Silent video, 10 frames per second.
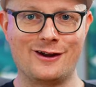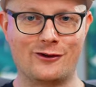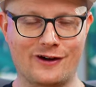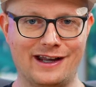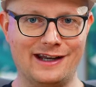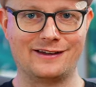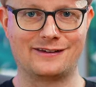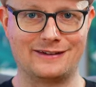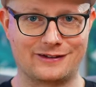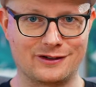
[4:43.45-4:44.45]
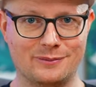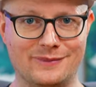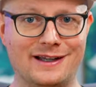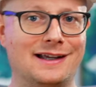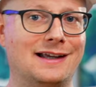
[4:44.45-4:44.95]
grading system.
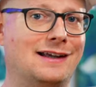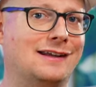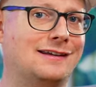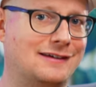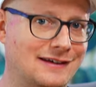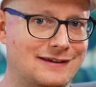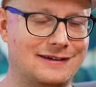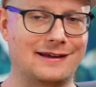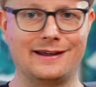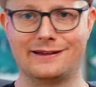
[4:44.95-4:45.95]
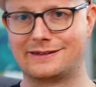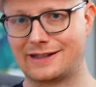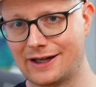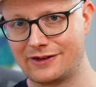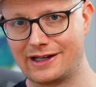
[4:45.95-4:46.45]
6A,
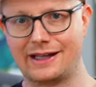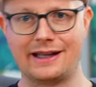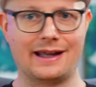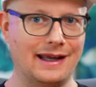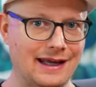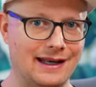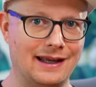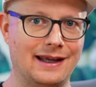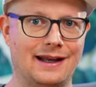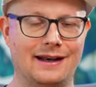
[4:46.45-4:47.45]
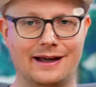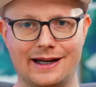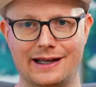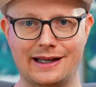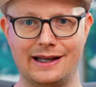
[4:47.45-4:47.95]
7A, 8A,
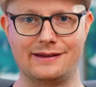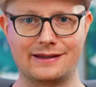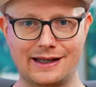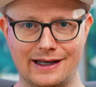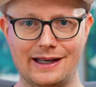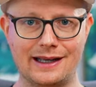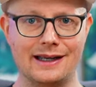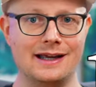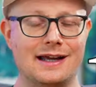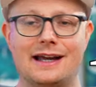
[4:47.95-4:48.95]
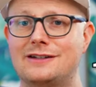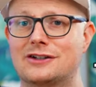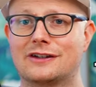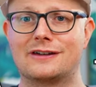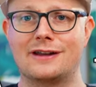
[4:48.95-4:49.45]
9A, 10A. It
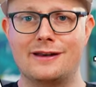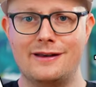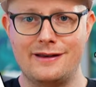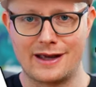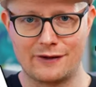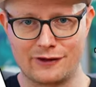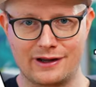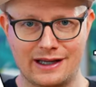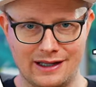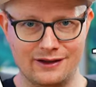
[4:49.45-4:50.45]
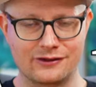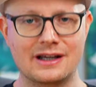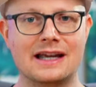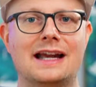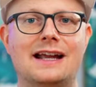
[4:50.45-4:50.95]
just never ends.
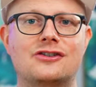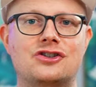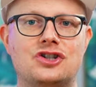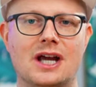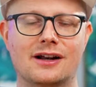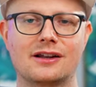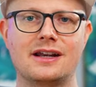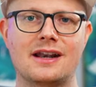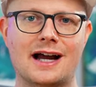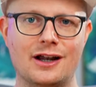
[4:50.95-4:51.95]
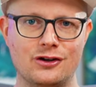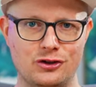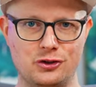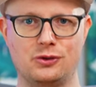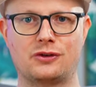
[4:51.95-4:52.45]
It's generally not
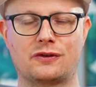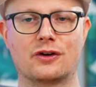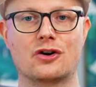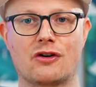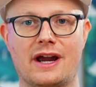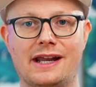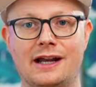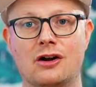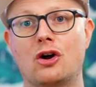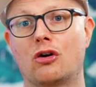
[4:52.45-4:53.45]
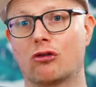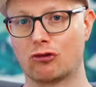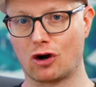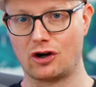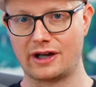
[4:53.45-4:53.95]
used for grading
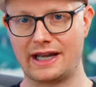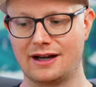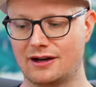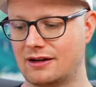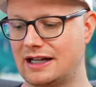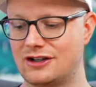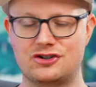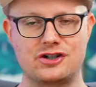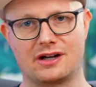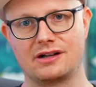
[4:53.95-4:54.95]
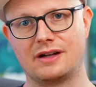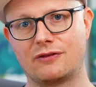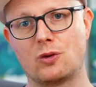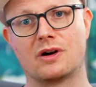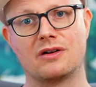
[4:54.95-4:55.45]
Raw hair is generally
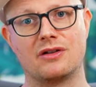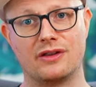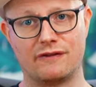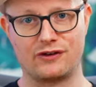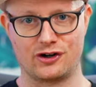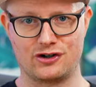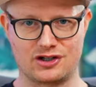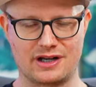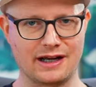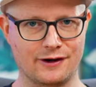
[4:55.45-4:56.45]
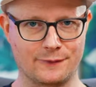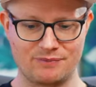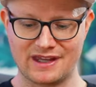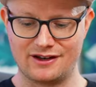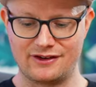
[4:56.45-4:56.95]
for the virgin hair.
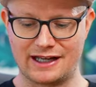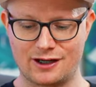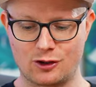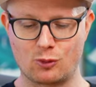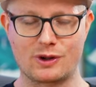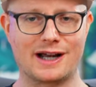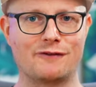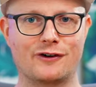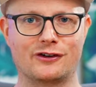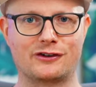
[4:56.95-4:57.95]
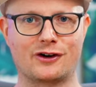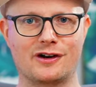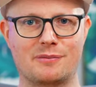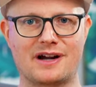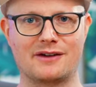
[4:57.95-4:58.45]
Now, when I first
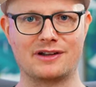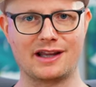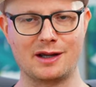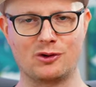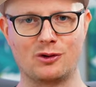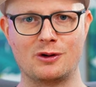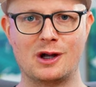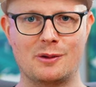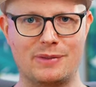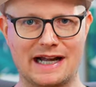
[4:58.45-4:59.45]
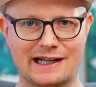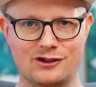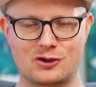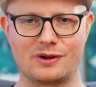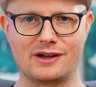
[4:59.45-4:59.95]
started Private Label back
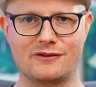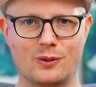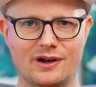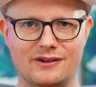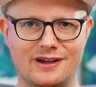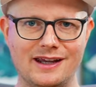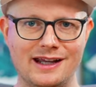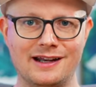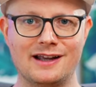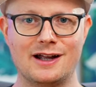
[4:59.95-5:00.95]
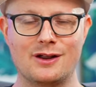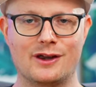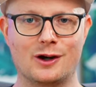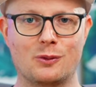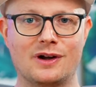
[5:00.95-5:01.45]
in 2014,
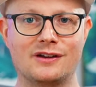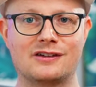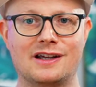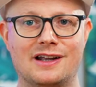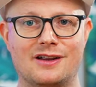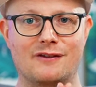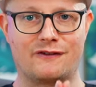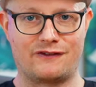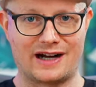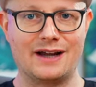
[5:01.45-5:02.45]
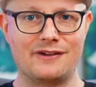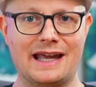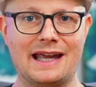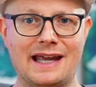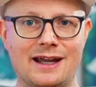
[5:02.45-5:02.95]
there was
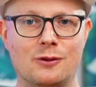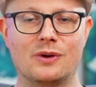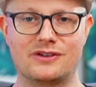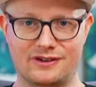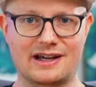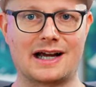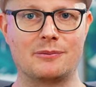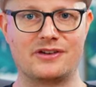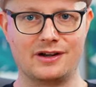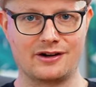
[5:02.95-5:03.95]
5A was the top tier